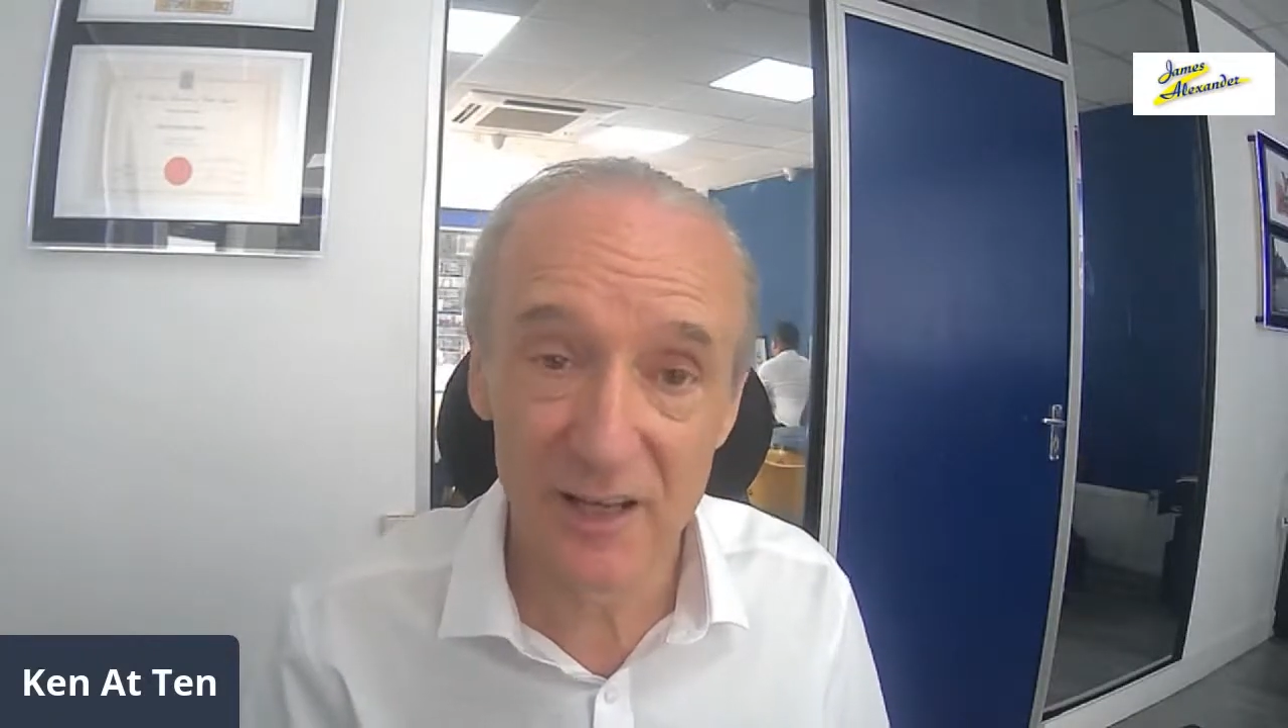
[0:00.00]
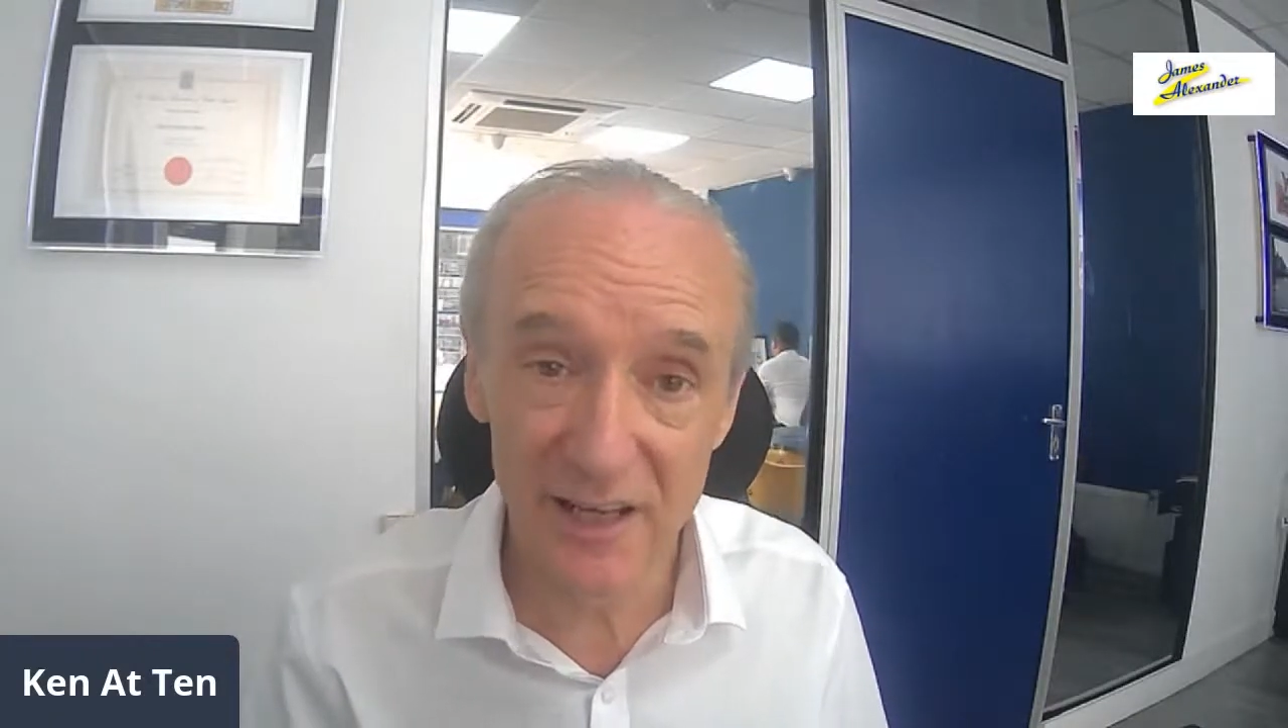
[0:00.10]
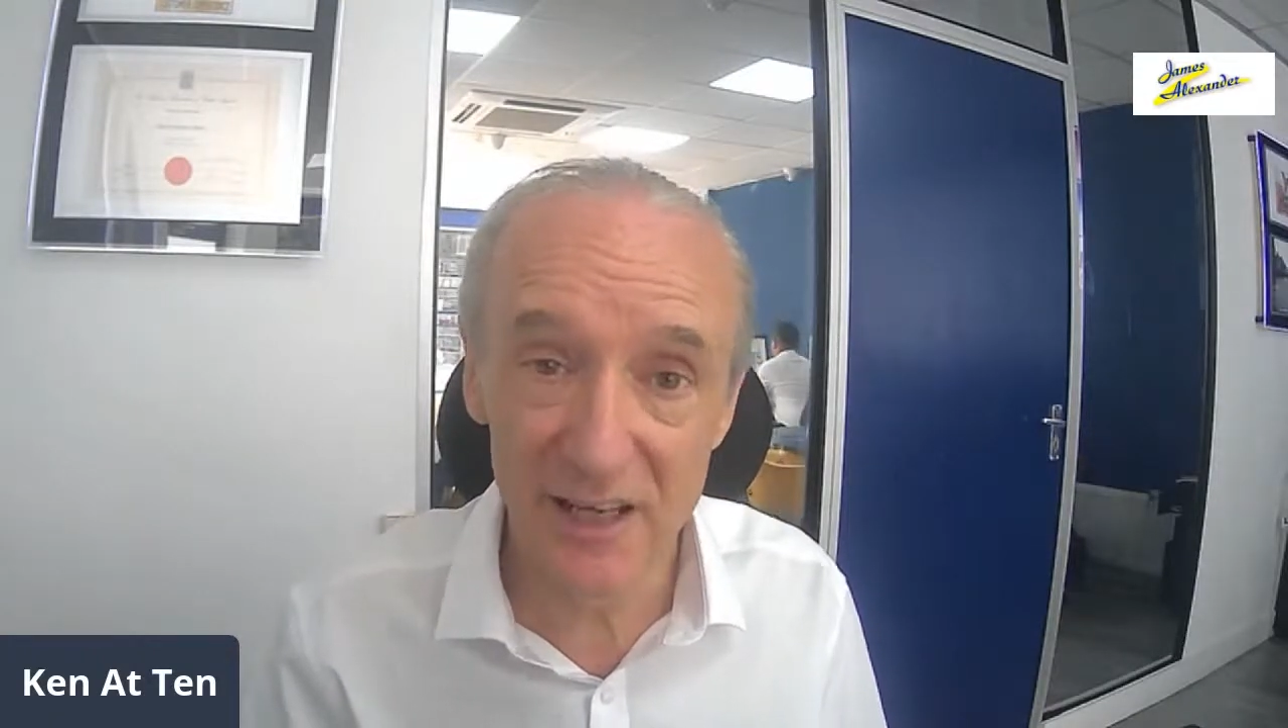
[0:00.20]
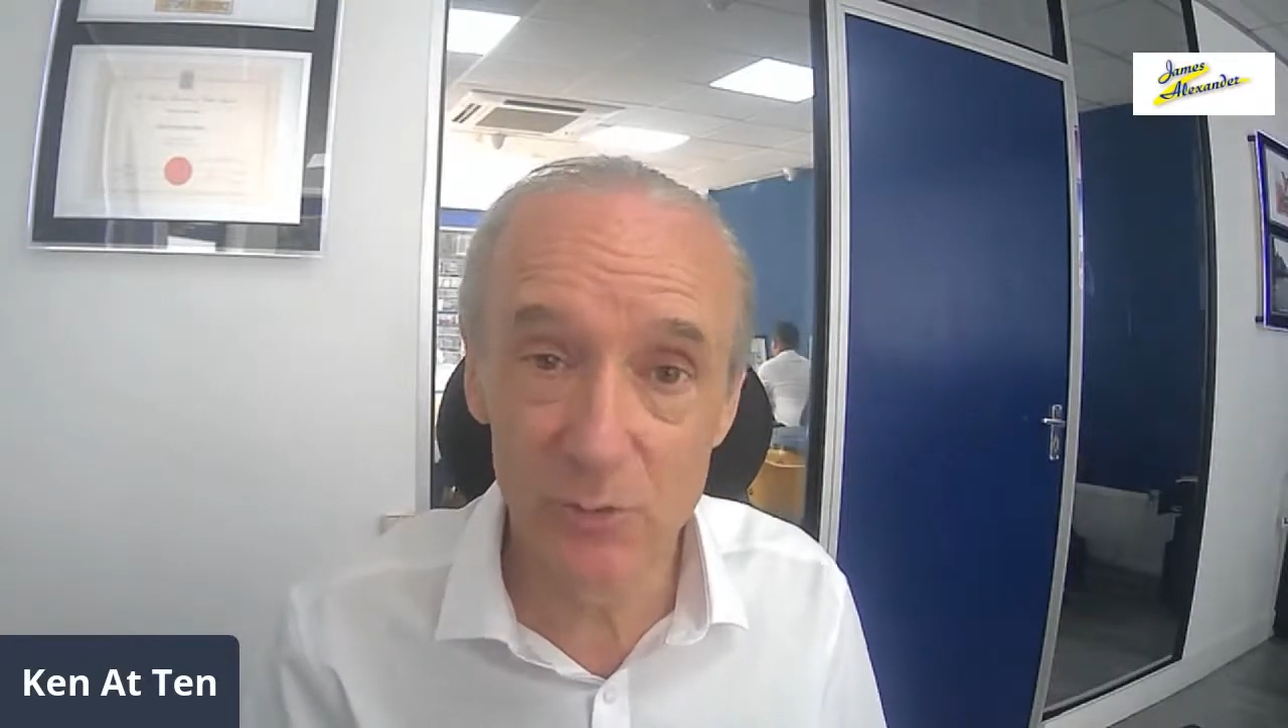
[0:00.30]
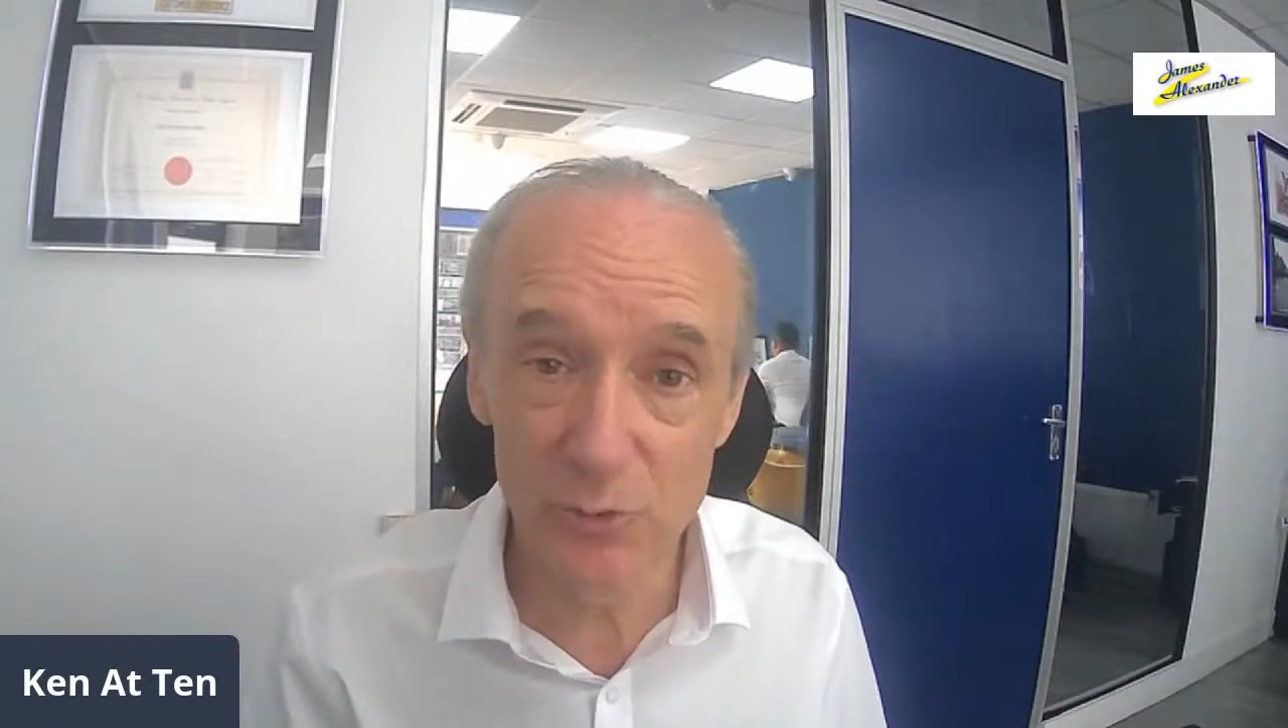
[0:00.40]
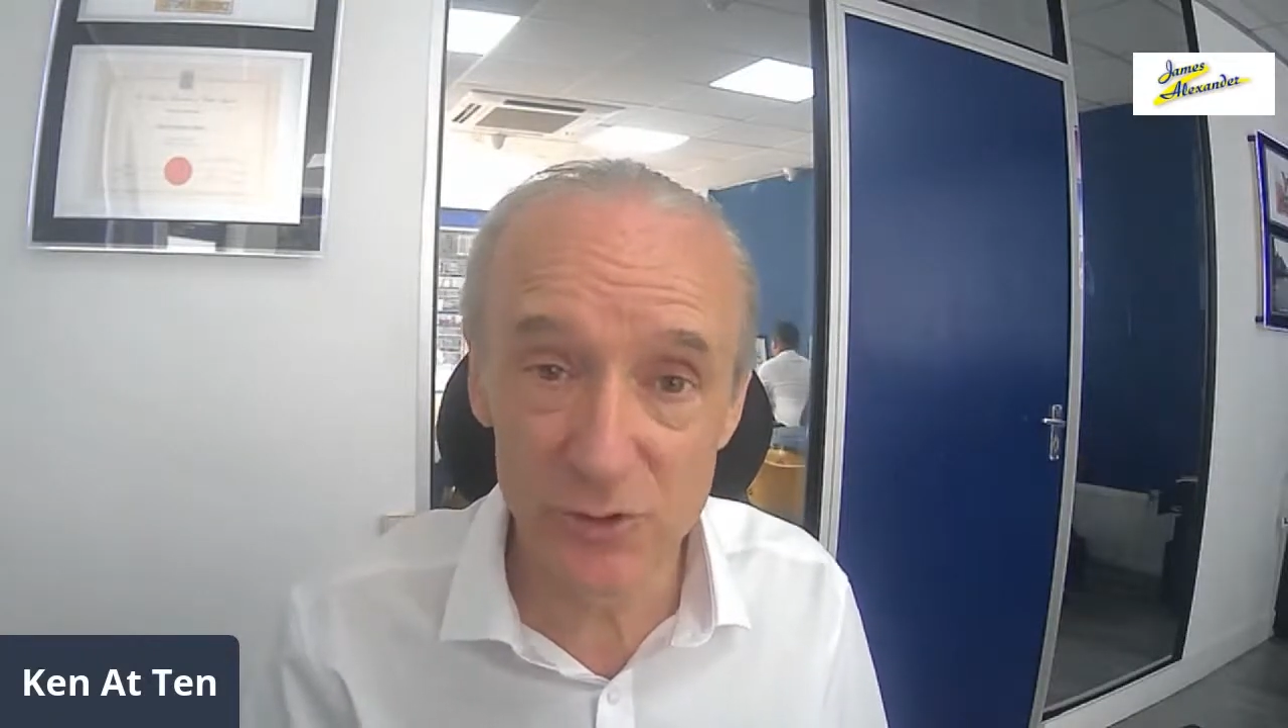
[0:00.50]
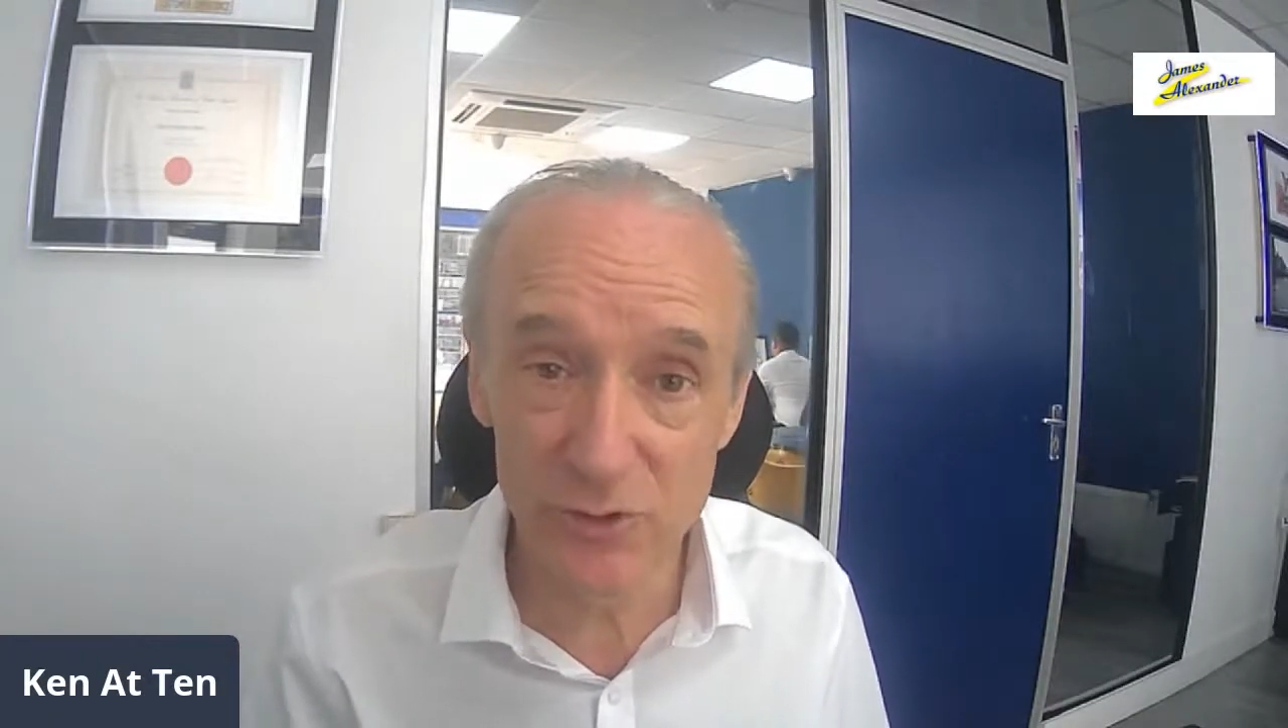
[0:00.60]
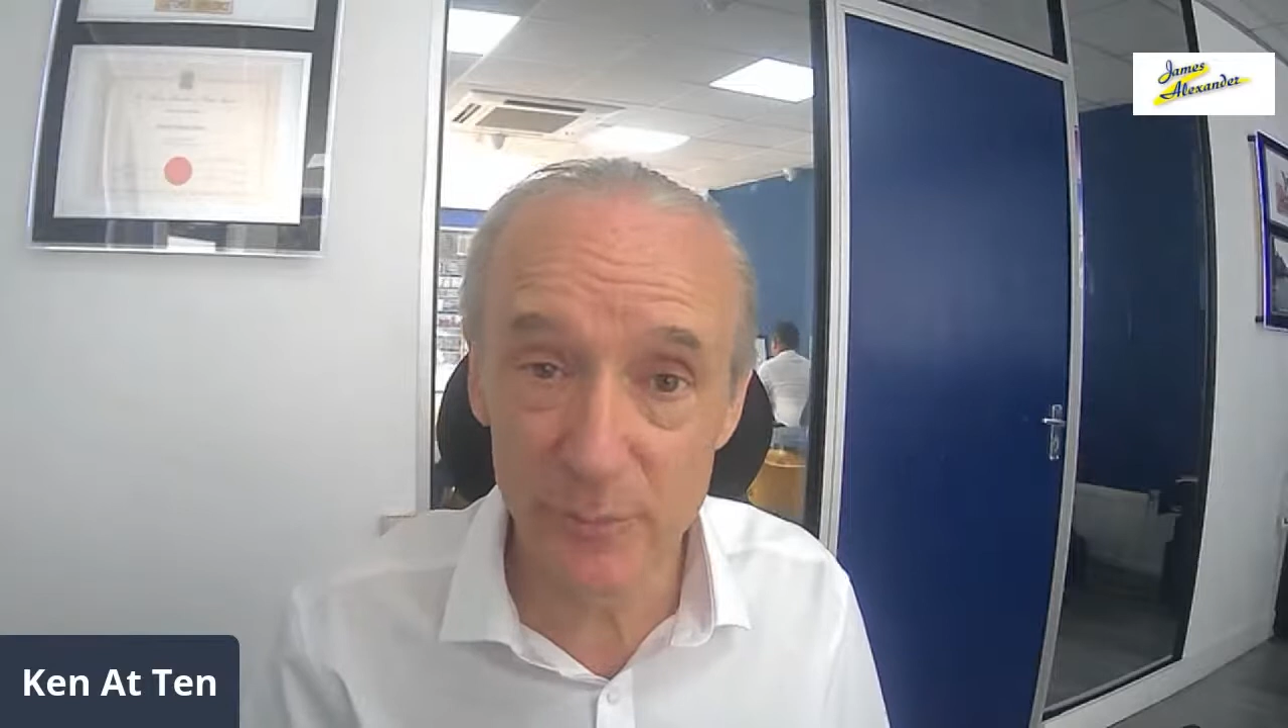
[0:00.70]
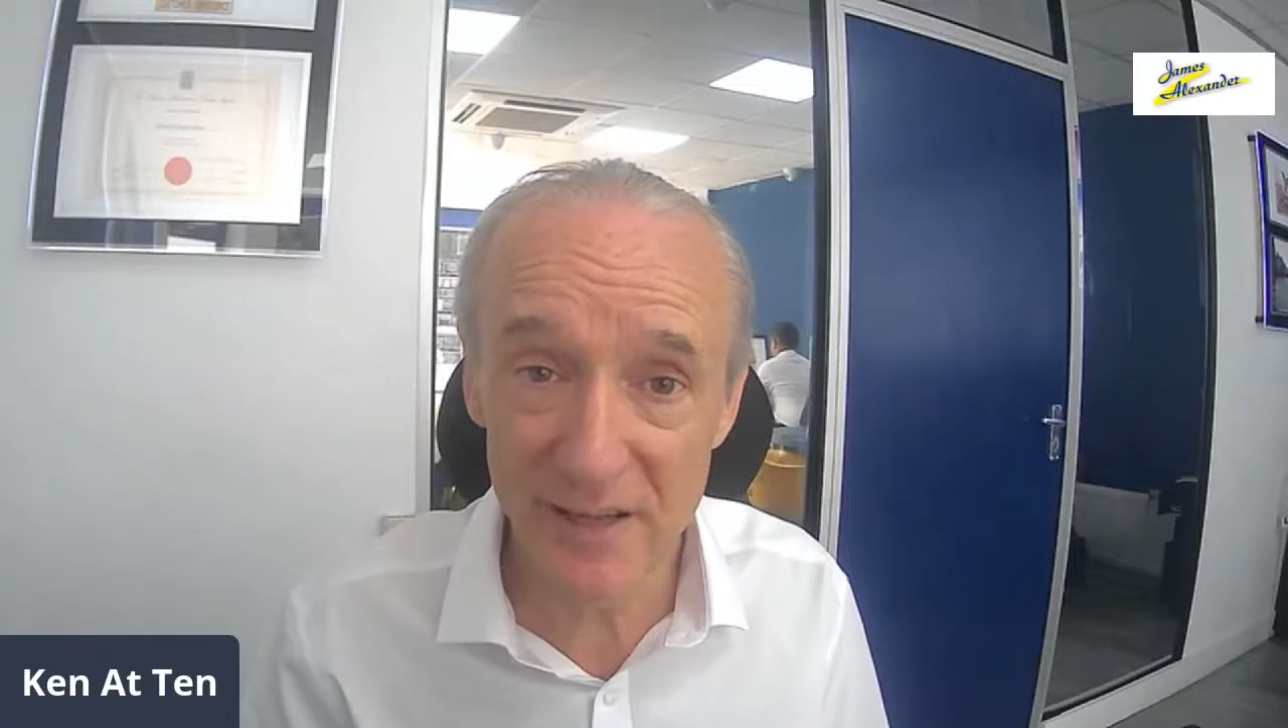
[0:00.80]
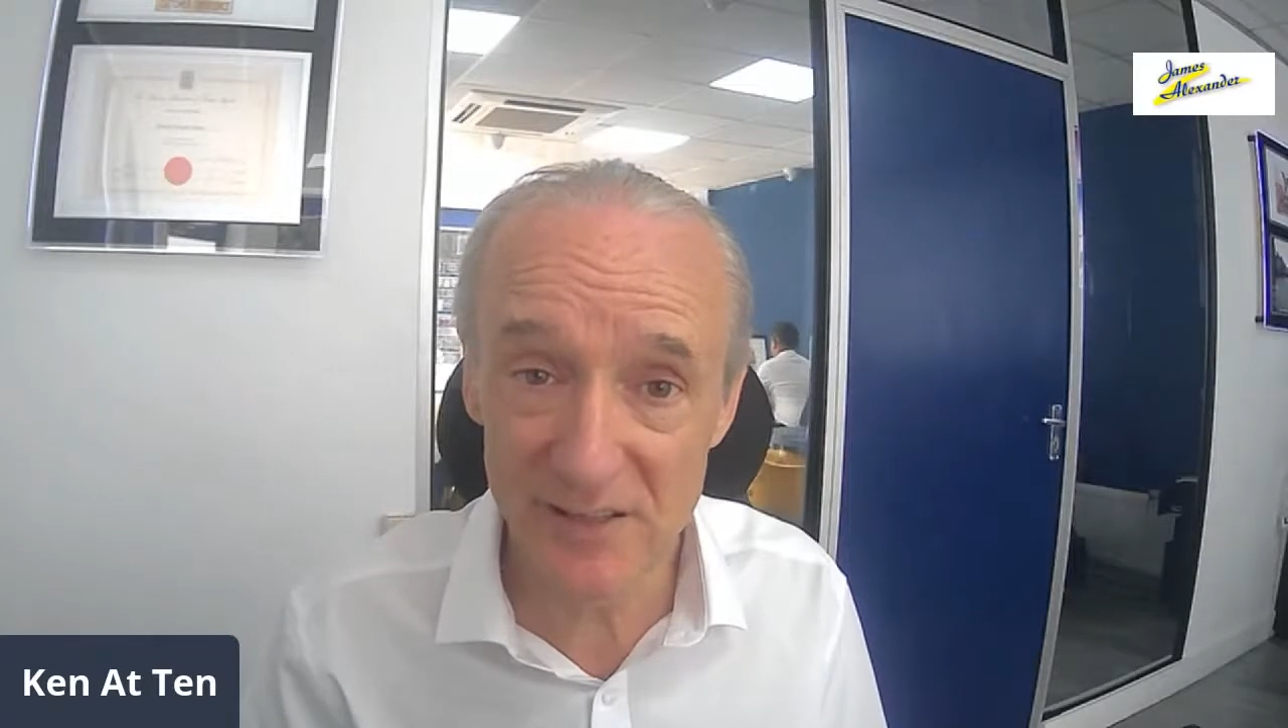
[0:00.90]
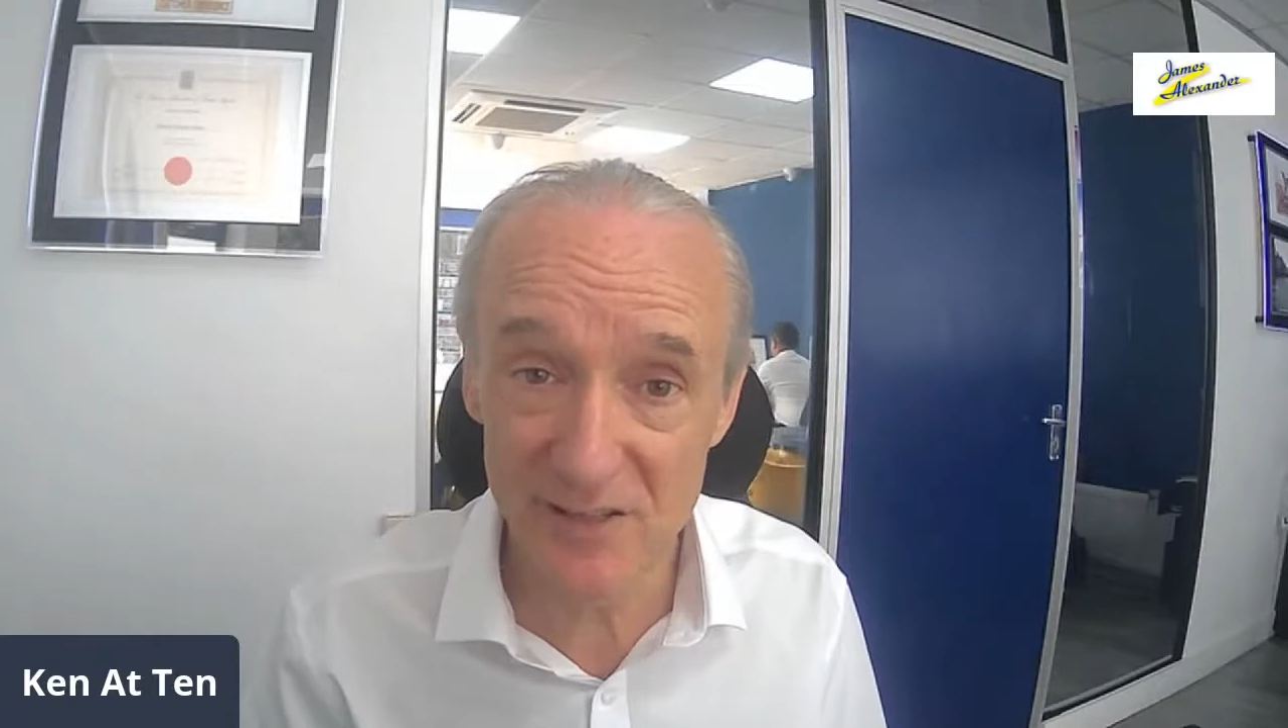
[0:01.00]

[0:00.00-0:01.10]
he will do the best